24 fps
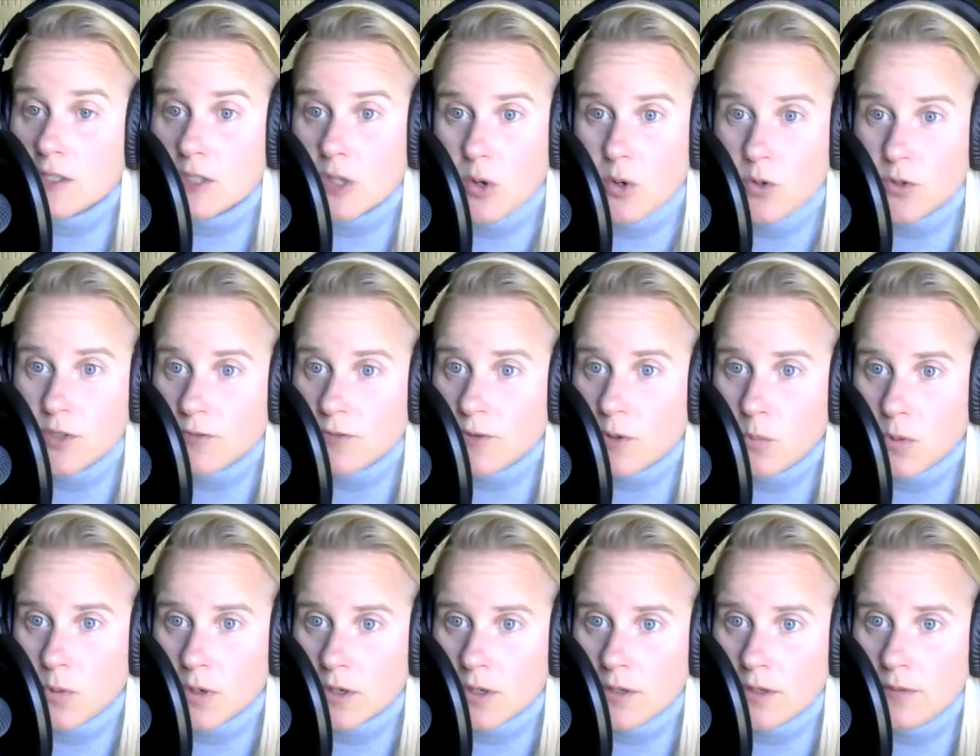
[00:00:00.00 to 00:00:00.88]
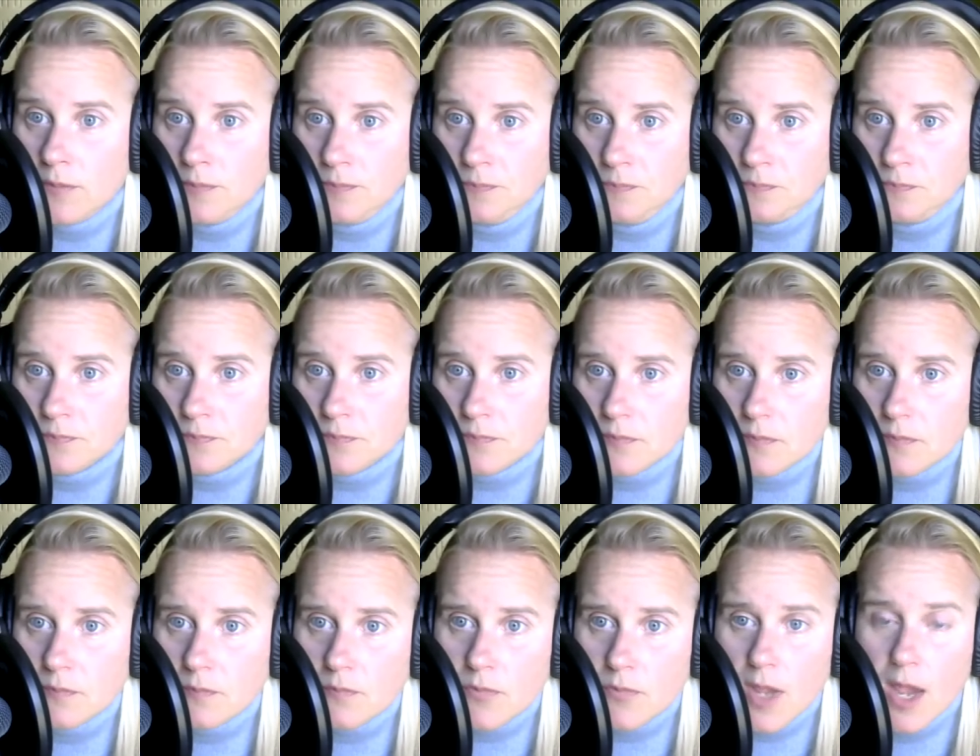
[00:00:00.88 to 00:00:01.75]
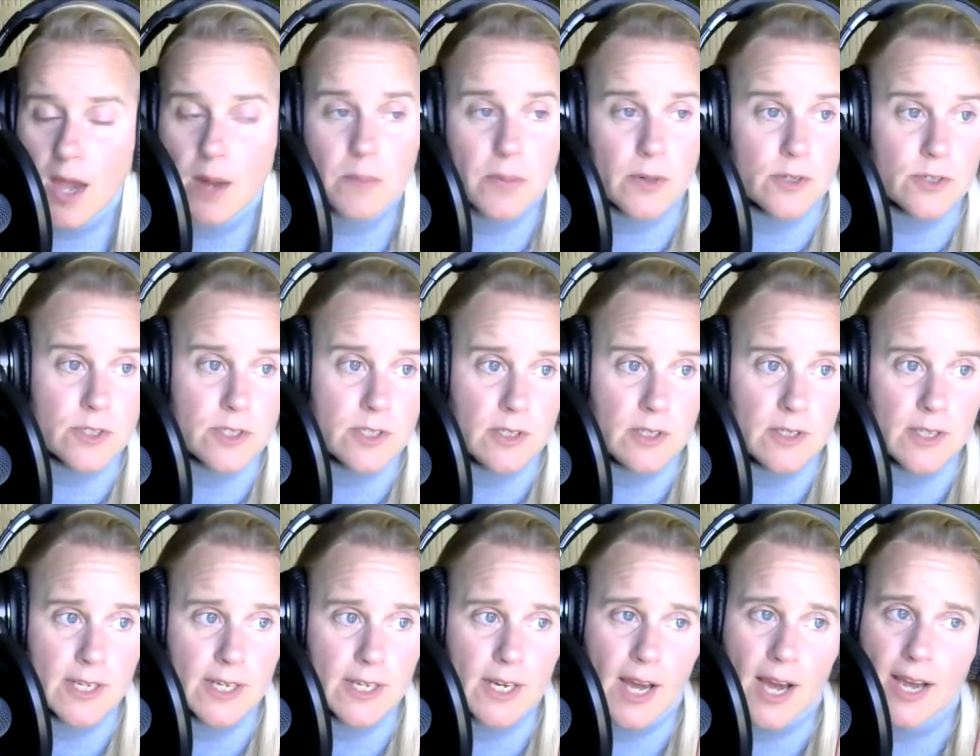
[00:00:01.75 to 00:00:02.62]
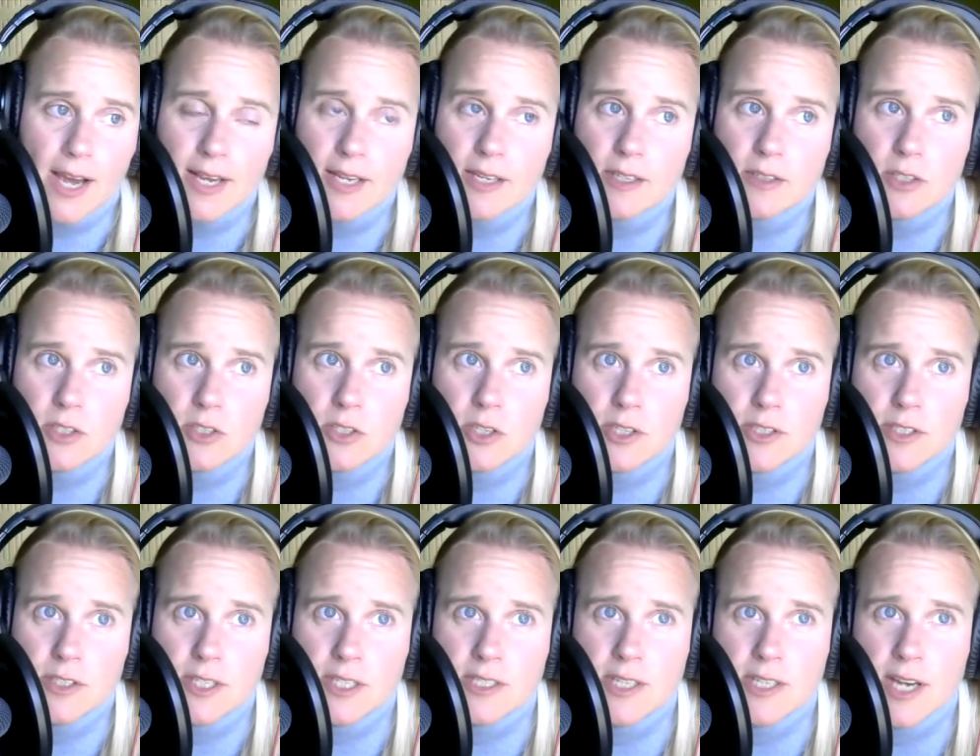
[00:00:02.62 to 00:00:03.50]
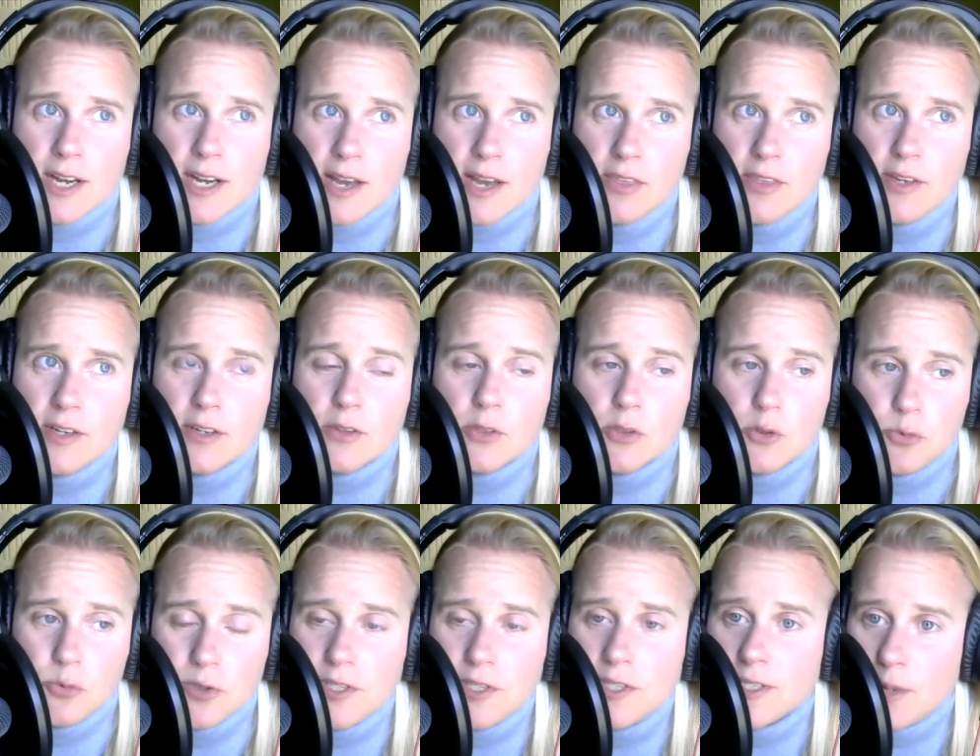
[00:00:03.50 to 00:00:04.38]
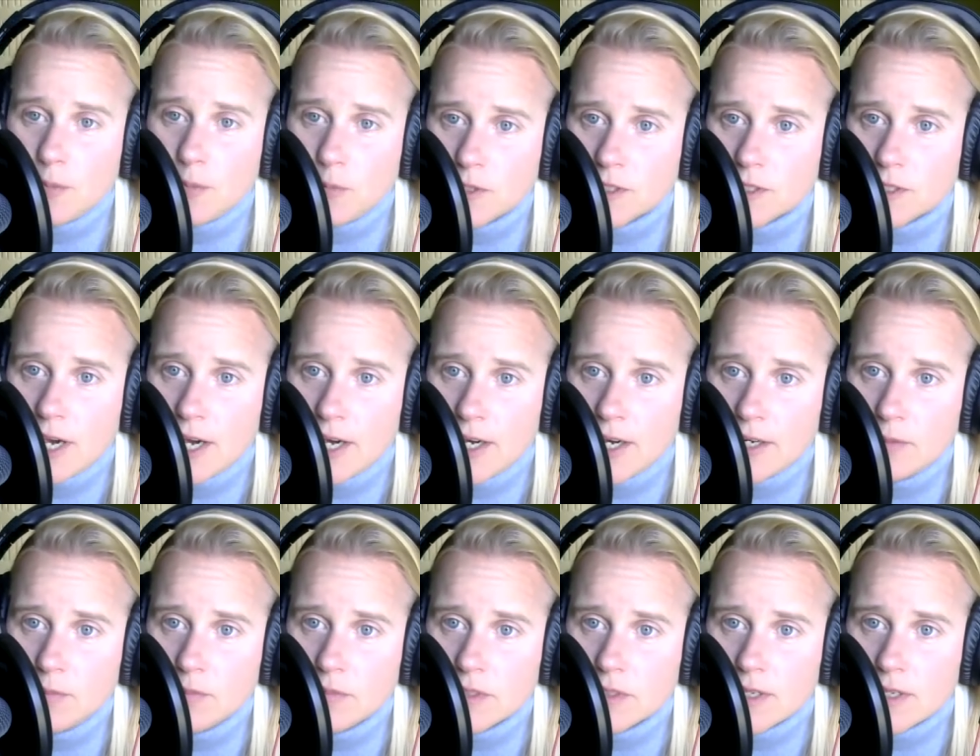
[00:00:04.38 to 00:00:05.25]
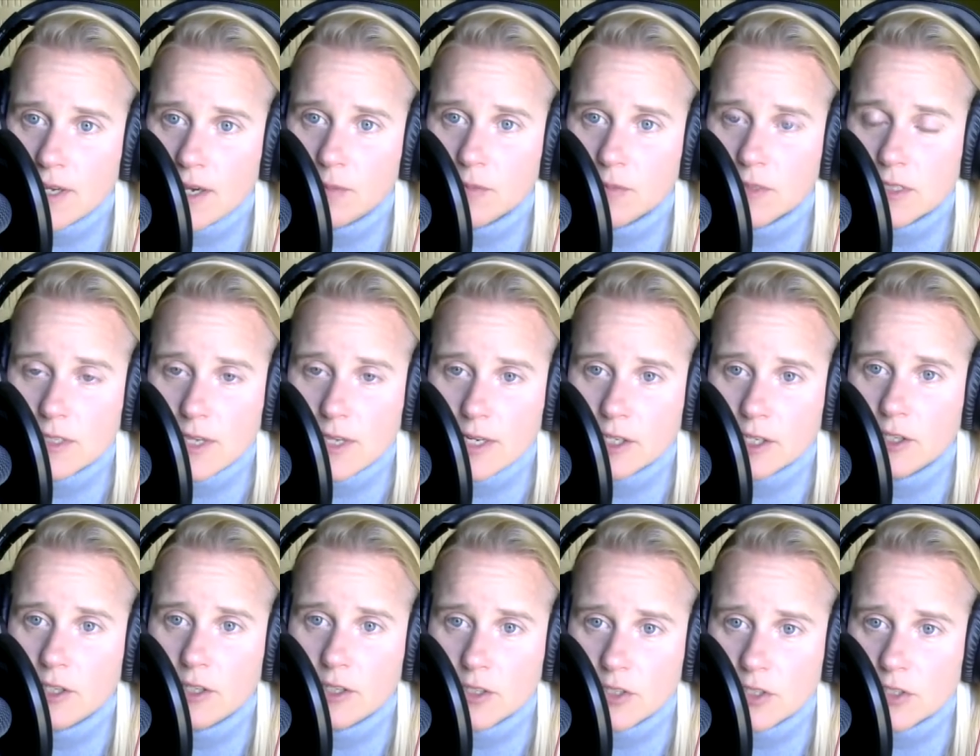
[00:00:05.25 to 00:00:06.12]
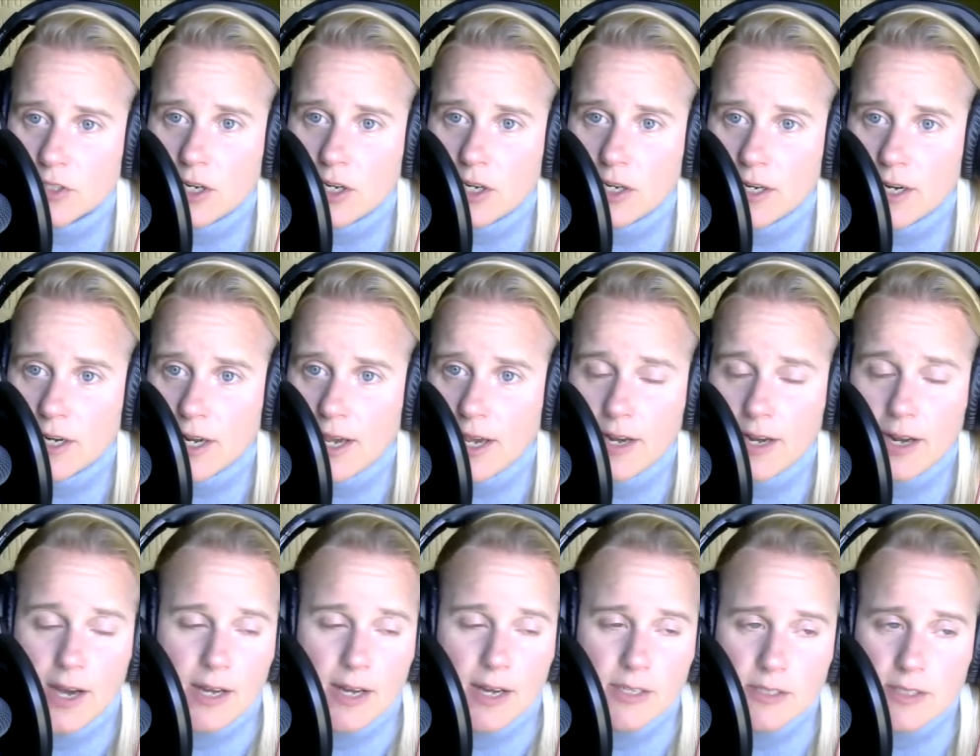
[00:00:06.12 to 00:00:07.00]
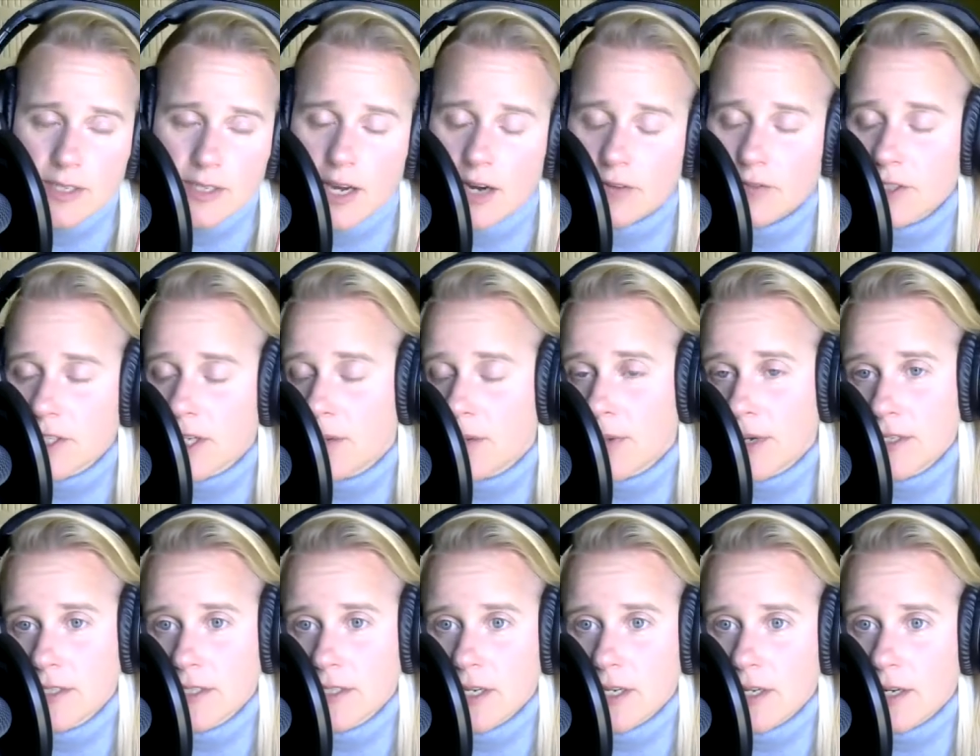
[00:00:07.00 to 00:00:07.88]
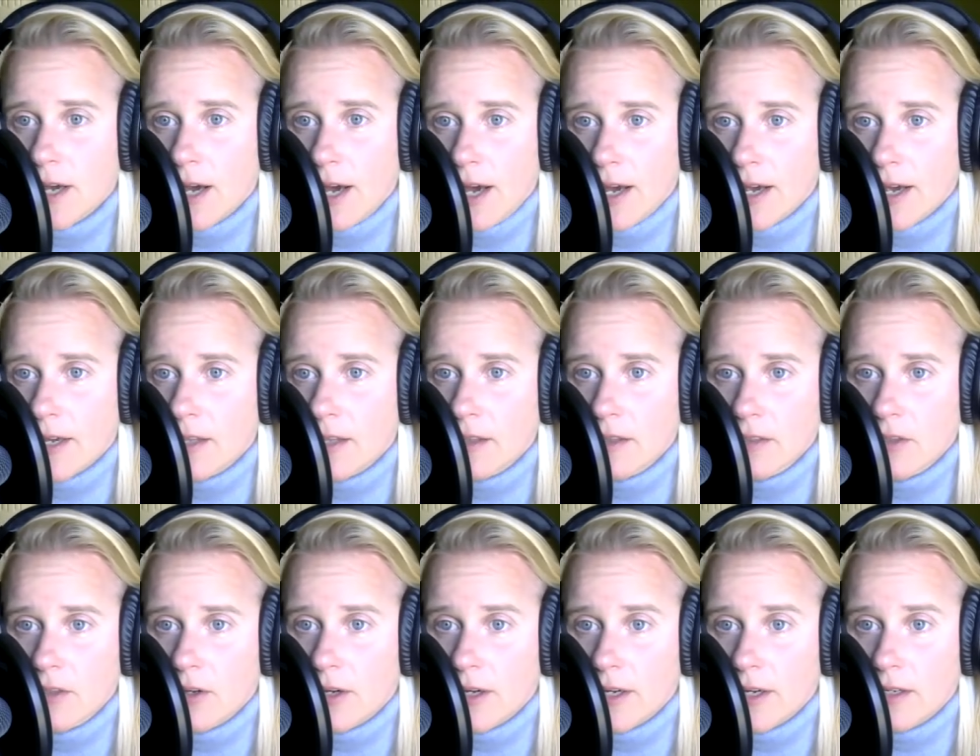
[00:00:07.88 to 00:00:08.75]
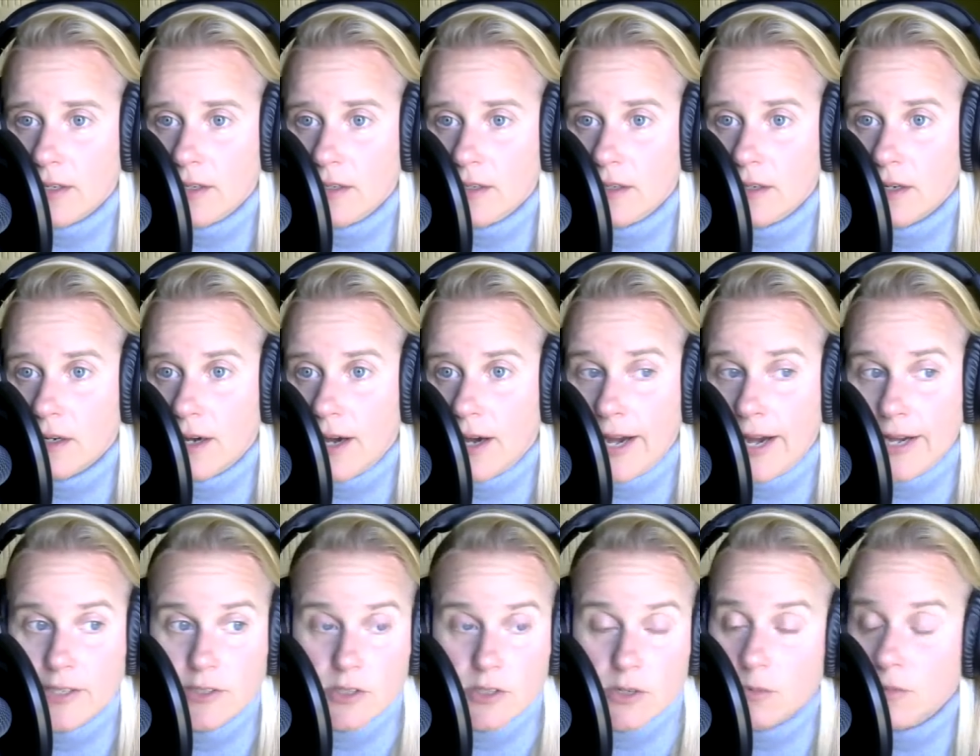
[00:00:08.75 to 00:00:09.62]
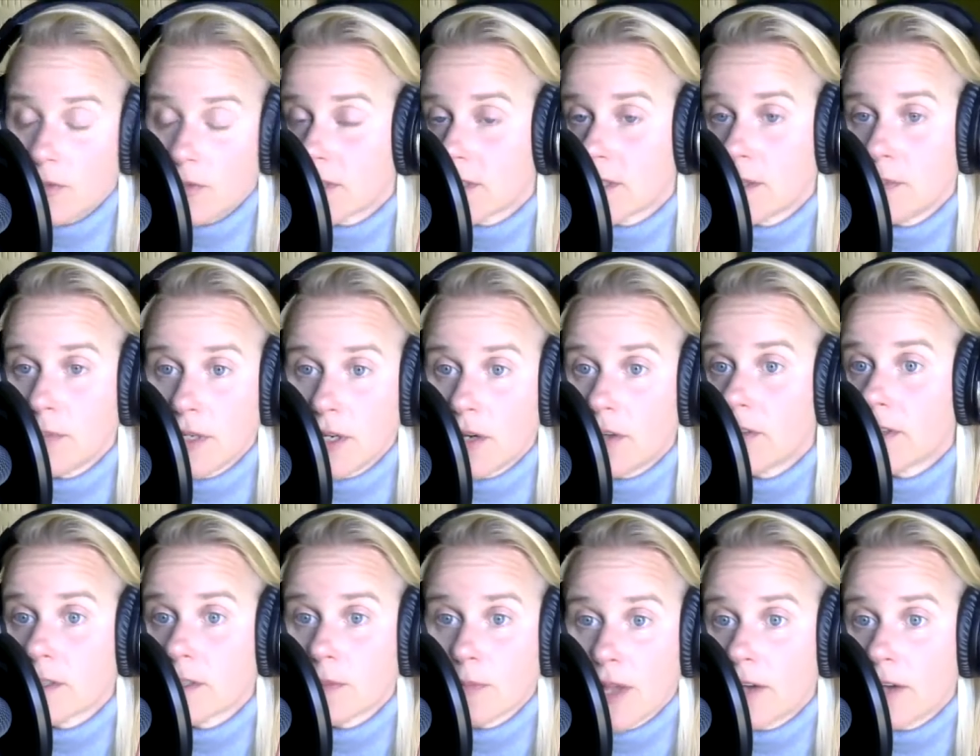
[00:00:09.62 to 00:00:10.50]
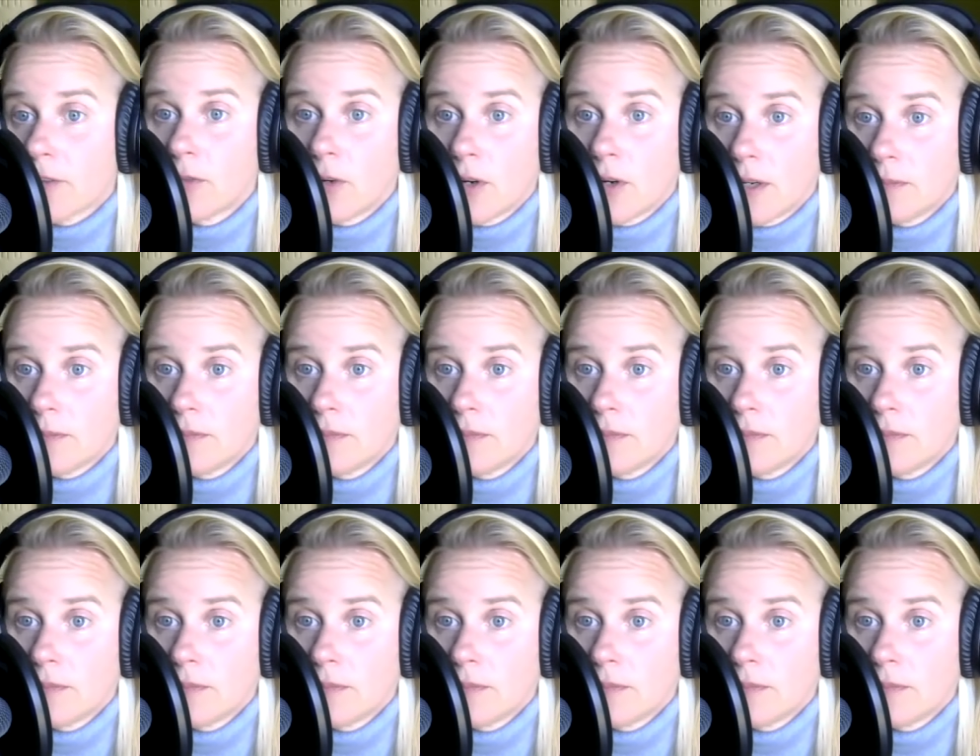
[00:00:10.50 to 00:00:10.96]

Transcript: a whole different world. And personally, I installed TikTok, I think three separate times and was like going to start. And honestly, every time I did, I thought, I don't want to be on this platform.